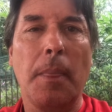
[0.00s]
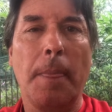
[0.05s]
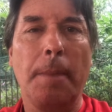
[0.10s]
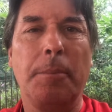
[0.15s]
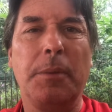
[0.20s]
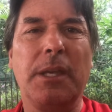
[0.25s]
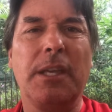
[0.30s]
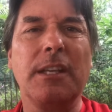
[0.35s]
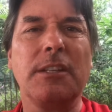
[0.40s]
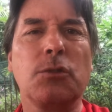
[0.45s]

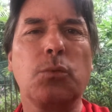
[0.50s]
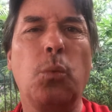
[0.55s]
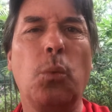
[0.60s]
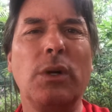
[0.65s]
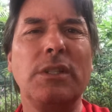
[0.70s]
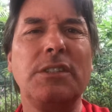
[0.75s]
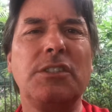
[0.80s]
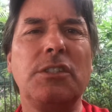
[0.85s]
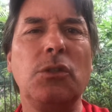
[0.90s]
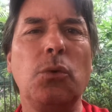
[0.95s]
Because
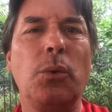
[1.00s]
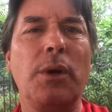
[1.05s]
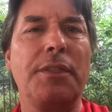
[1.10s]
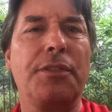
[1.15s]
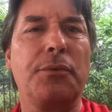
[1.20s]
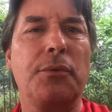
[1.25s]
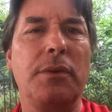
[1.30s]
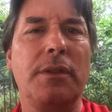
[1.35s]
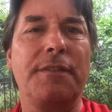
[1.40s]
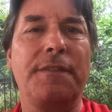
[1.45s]
once you went
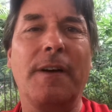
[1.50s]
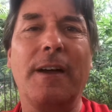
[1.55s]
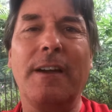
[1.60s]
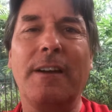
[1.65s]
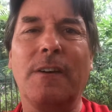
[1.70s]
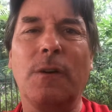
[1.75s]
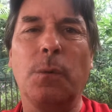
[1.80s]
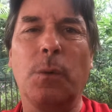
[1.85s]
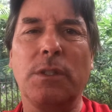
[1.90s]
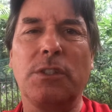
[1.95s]
through the
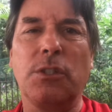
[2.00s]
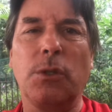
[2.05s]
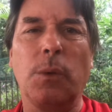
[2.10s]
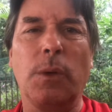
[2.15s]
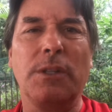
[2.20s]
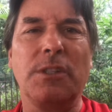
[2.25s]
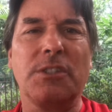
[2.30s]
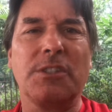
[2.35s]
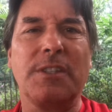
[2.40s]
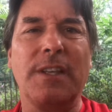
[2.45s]
fire and once you
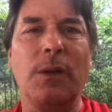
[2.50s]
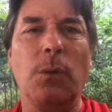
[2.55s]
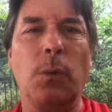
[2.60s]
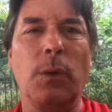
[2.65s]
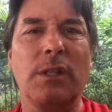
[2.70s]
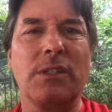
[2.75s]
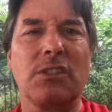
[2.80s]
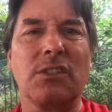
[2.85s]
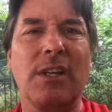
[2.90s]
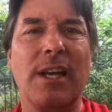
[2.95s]
understand
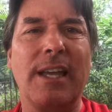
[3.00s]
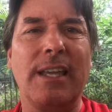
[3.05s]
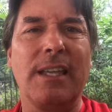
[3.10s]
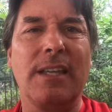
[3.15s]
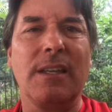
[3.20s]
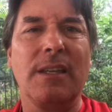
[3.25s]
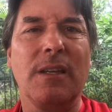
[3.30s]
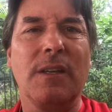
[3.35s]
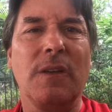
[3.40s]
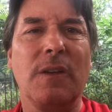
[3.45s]
what it's like
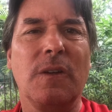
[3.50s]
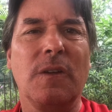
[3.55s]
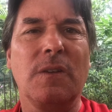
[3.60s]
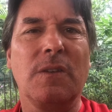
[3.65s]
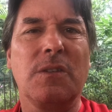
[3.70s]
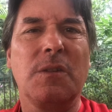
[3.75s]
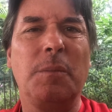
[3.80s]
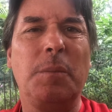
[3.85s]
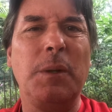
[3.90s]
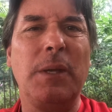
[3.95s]

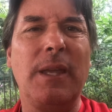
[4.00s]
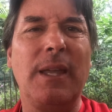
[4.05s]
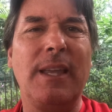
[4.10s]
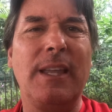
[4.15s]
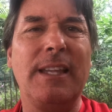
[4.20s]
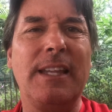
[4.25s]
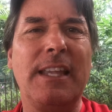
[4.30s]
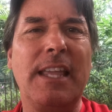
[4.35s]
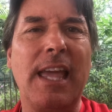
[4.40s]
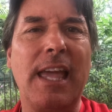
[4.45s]
to be
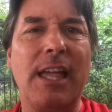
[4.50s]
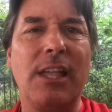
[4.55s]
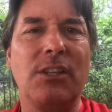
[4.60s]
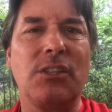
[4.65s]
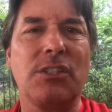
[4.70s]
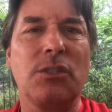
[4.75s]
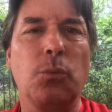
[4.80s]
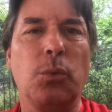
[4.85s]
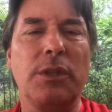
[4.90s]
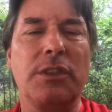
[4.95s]

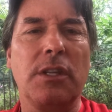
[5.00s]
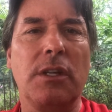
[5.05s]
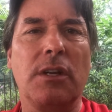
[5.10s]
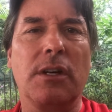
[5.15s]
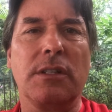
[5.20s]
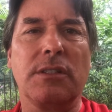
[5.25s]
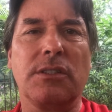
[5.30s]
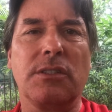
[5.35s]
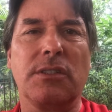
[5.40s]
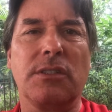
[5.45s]
engaged with the
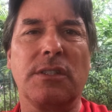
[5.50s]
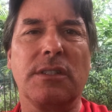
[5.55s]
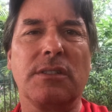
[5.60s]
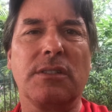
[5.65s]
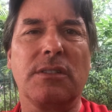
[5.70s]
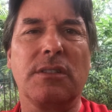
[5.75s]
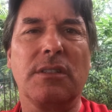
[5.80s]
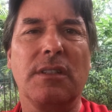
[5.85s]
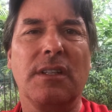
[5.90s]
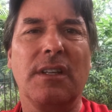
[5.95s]

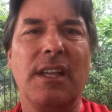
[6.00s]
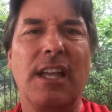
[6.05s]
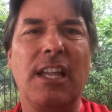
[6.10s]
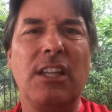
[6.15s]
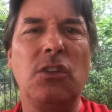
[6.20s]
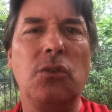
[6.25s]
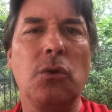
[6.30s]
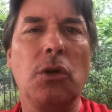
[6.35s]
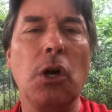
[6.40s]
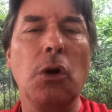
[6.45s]
narcissist
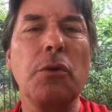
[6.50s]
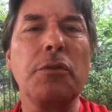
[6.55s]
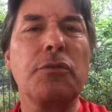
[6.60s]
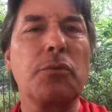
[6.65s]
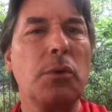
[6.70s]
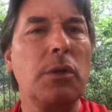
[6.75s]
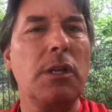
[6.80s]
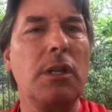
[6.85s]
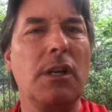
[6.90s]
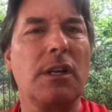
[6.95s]
and you go
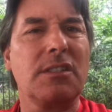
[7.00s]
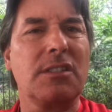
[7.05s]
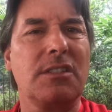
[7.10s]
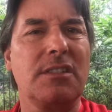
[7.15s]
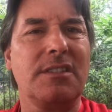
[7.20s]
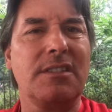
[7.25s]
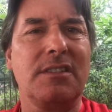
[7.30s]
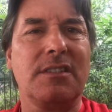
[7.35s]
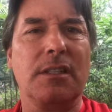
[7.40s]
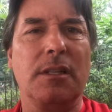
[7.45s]
through the
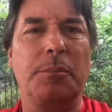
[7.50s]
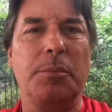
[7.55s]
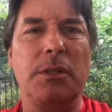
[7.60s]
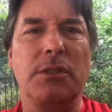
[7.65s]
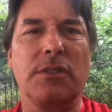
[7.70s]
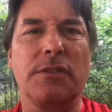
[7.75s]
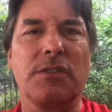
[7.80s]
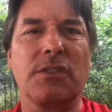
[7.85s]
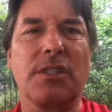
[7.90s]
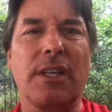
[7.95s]
narcissistic
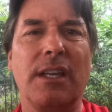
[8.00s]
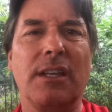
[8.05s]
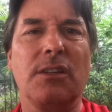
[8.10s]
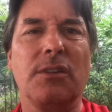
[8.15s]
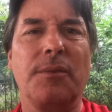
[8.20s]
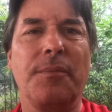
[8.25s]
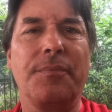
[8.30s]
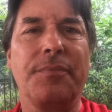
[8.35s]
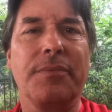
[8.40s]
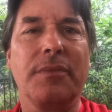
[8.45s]
abusive cycle,
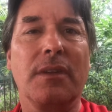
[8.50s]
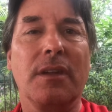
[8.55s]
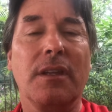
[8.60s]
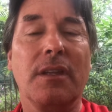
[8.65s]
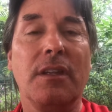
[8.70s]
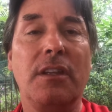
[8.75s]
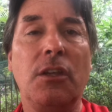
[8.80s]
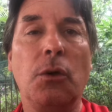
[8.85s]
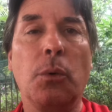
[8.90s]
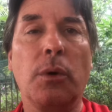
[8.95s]

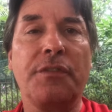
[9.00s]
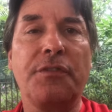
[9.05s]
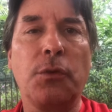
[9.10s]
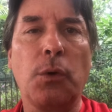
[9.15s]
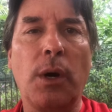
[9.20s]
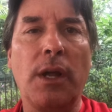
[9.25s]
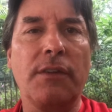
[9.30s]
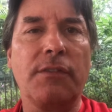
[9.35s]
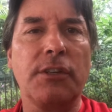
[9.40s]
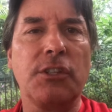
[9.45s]
you are
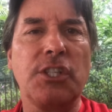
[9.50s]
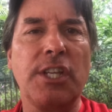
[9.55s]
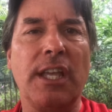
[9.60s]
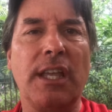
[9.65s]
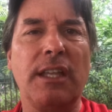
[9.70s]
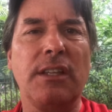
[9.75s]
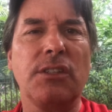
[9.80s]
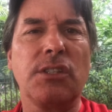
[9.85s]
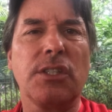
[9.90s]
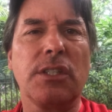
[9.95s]
forever
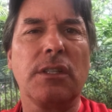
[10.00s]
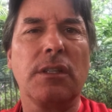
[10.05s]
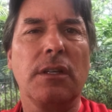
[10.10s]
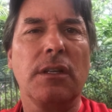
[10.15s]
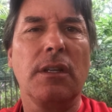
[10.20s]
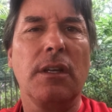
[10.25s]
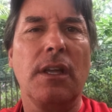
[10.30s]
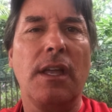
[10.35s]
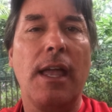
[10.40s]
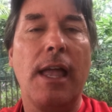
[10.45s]
changed
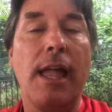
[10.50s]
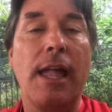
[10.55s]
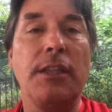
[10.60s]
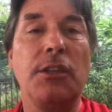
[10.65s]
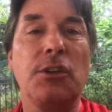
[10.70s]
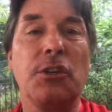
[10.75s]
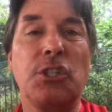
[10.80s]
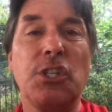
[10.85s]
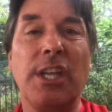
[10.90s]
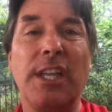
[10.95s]
and
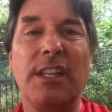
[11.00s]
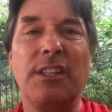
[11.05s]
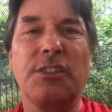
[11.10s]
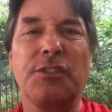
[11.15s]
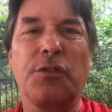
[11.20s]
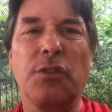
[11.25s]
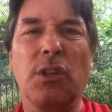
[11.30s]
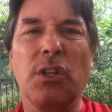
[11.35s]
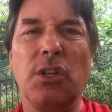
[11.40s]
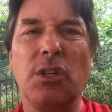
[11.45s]
you're changed
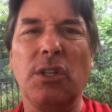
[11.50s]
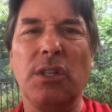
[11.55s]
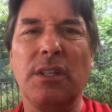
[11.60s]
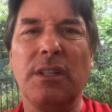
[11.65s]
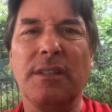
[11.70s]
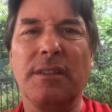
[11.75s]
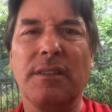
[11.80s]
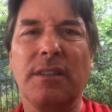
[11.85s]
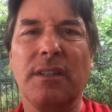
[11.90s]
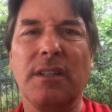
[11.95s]
for the good.
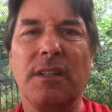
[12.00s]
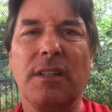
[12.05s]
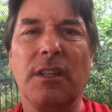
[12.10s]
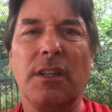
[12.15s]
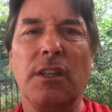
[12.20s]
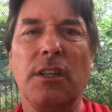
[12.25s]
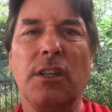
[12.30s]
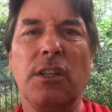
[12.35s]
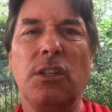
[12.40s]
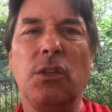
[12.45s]

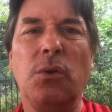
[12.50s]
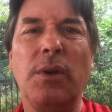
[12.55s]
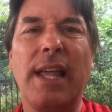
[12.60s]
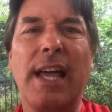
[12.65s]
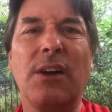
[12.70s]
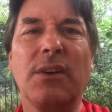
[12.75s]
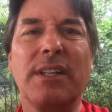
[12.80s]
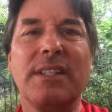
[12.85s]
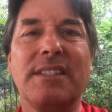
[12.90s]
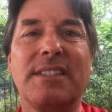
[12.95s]
You
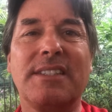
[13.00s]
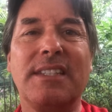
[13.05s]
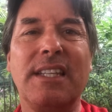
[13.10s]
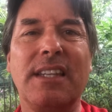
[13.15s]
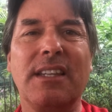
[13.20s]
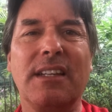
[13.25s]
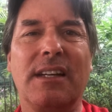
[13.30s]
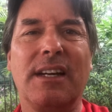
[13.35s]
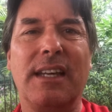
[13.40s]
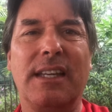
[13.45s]
now can see
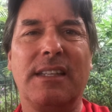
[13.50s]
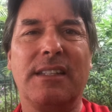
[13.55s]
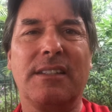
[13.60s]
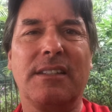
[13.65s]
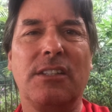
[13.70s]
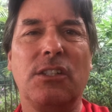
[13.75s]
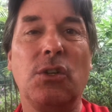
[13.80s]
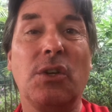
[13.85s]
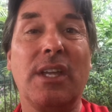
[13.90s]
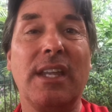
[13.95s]
the light,
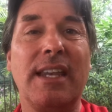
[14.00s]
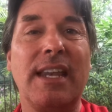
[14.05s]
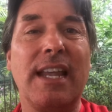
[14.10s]
you can